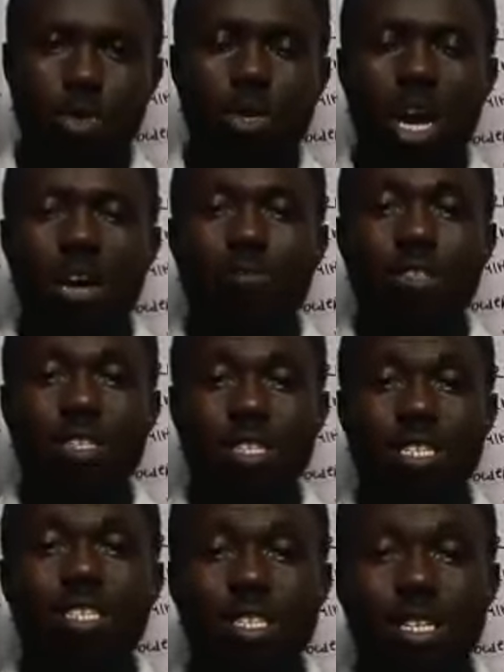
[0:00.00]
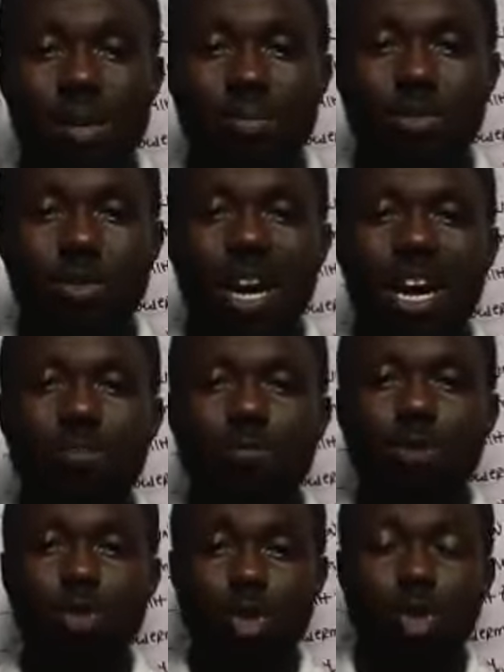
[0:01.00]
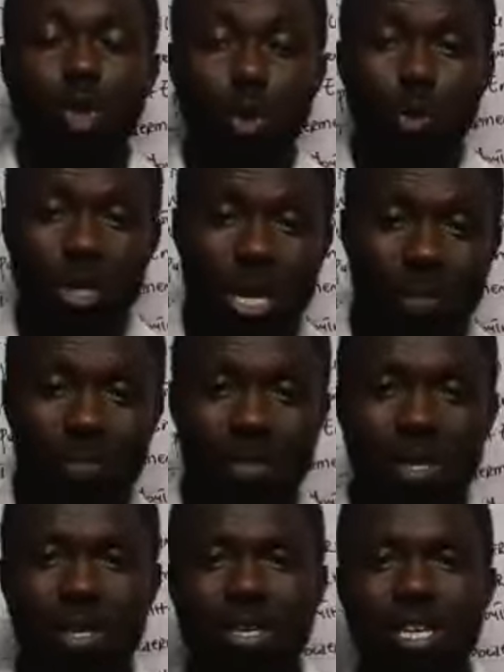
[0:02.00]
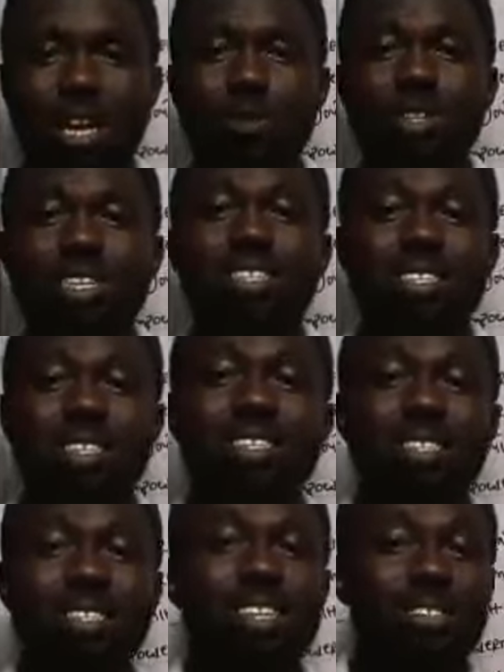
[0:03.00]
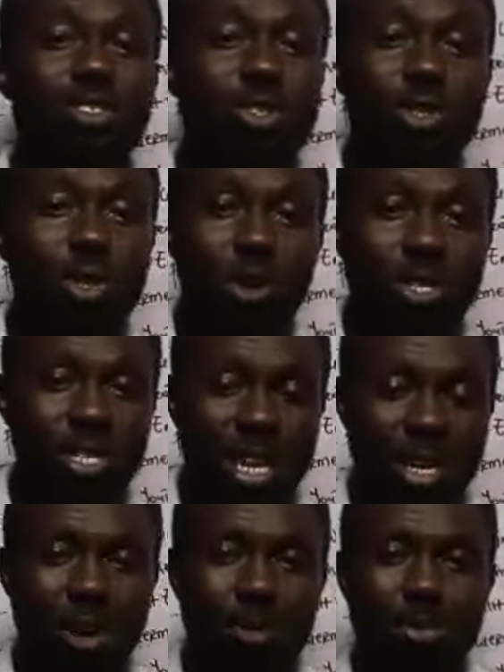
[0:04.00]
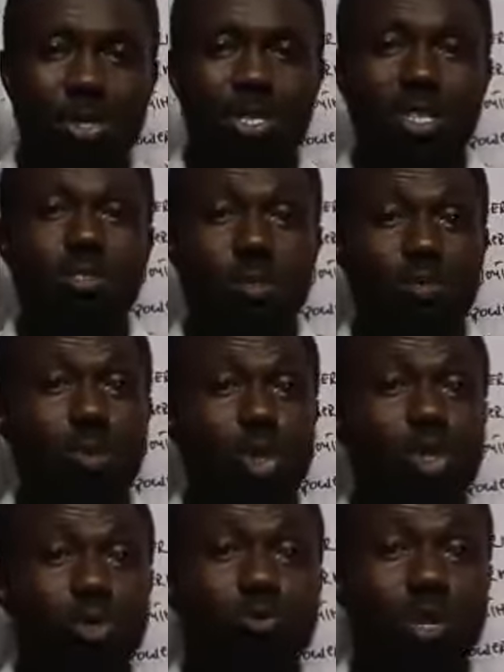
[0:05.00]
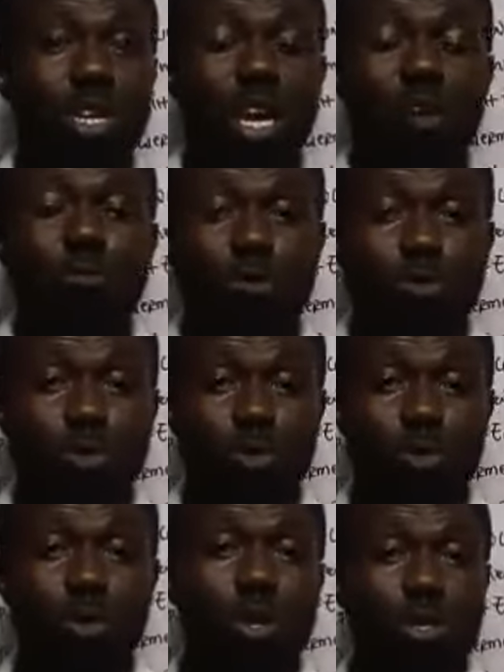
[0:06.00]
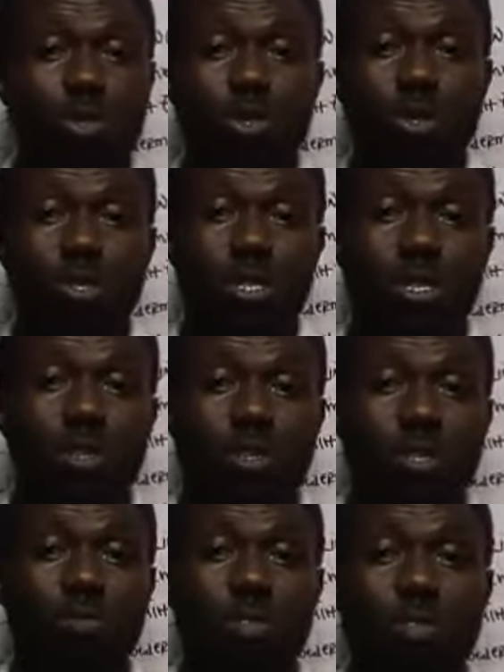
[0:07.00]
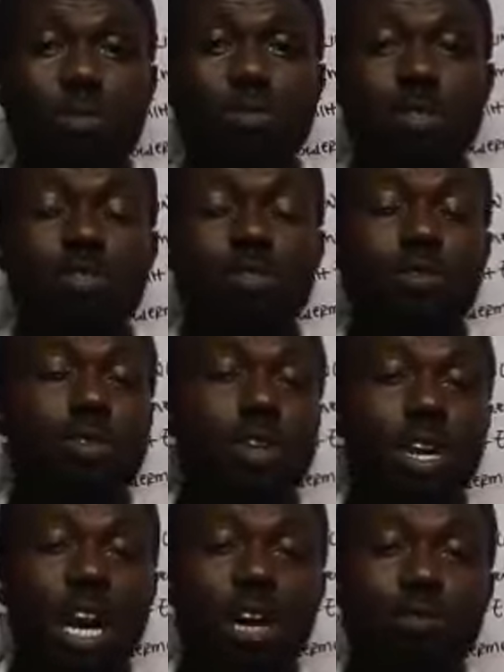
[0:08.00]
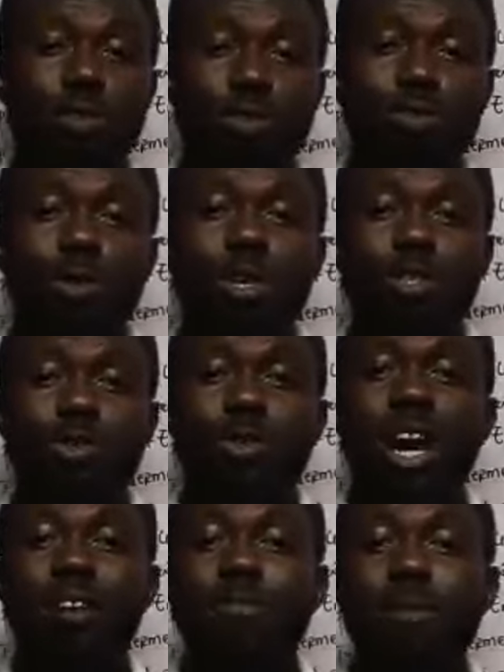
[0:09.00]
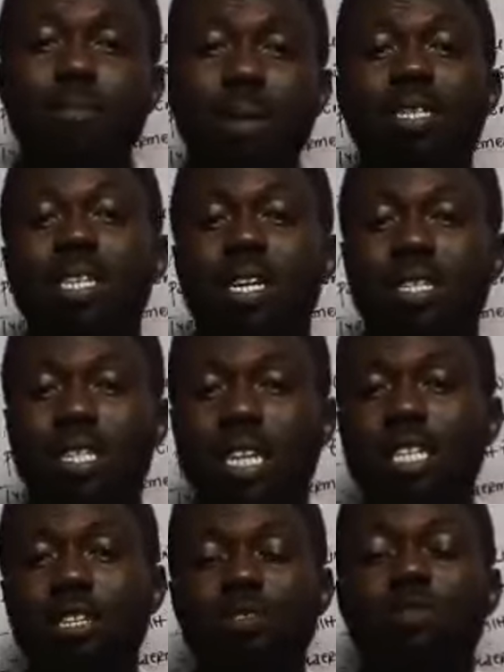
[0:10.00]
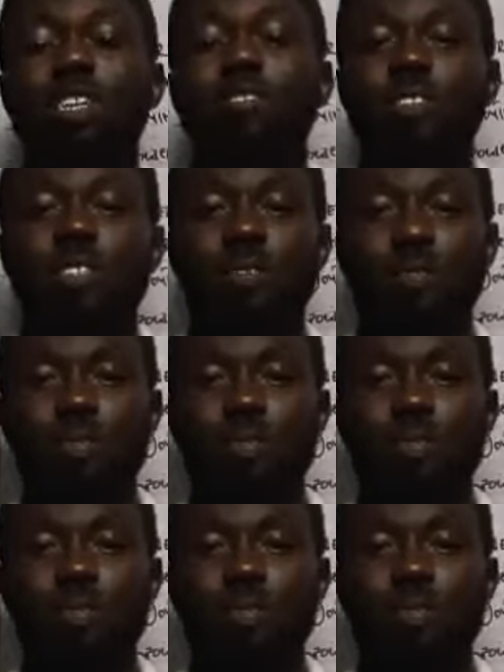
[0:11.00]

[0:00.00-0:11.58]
You have to teach them, you have to show them that, okay, this is not an option. This is something you really have to do to sustain yourself. This is something you have to do to have a better standard of living.